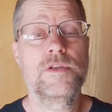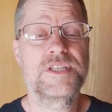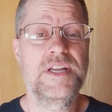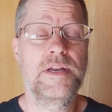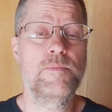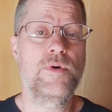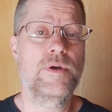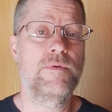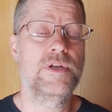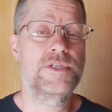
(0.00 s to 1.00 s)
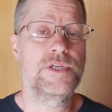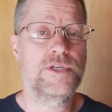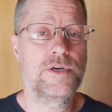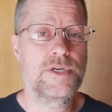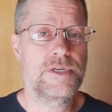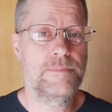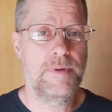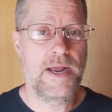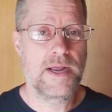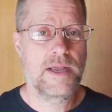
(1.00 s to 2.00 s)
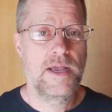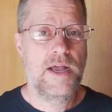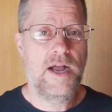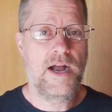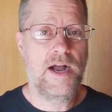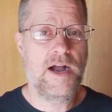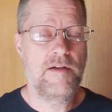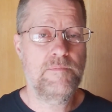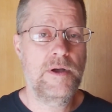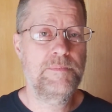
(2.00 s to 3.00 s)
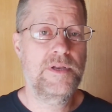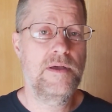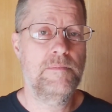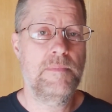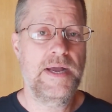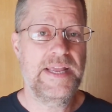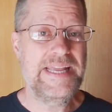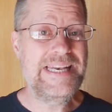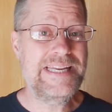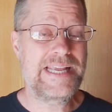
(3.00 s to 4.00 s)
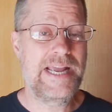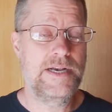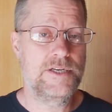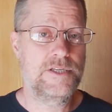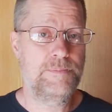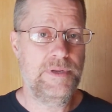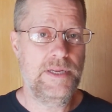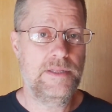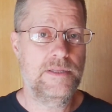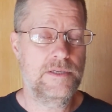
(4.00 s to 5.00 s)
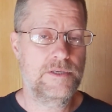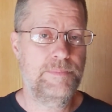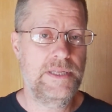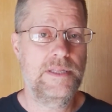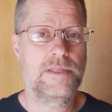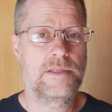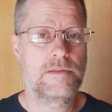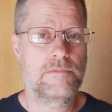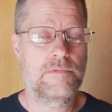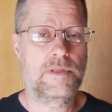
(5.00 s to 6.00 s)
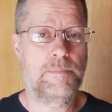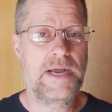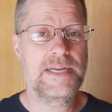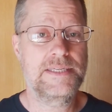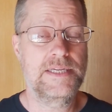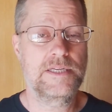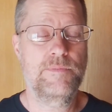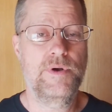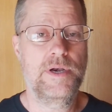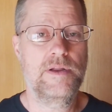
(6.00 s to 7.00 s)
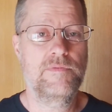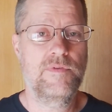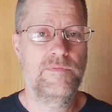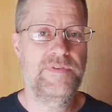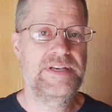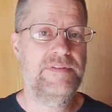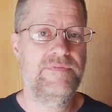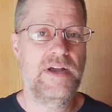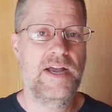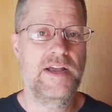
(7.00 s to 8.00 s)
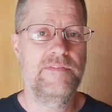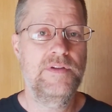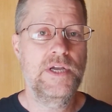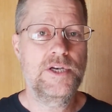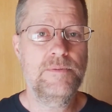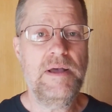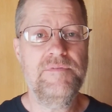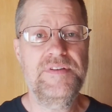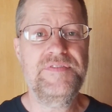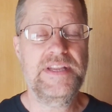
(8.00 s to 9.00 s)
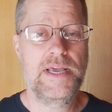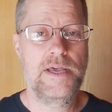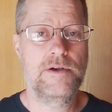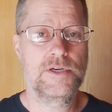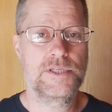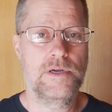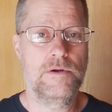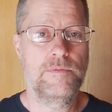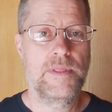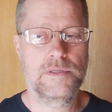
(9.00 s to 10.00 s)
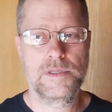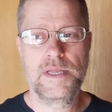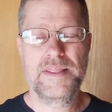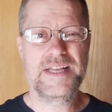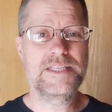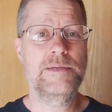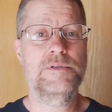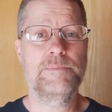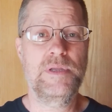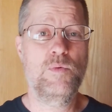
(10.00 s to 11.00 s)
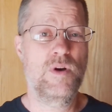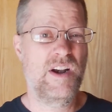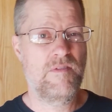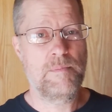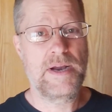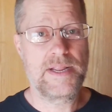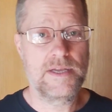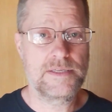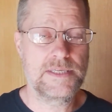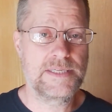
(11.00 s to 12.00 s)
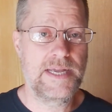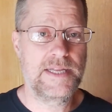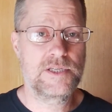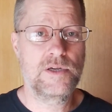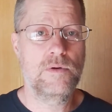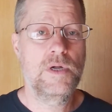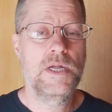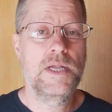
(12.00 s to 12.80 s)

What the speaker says: the Sunday morning runs to church and back, I bumped up my indicated speed, the speed that the bike says I'm running, from 55 to about 58 or so. That seems to be where everybody else is at. So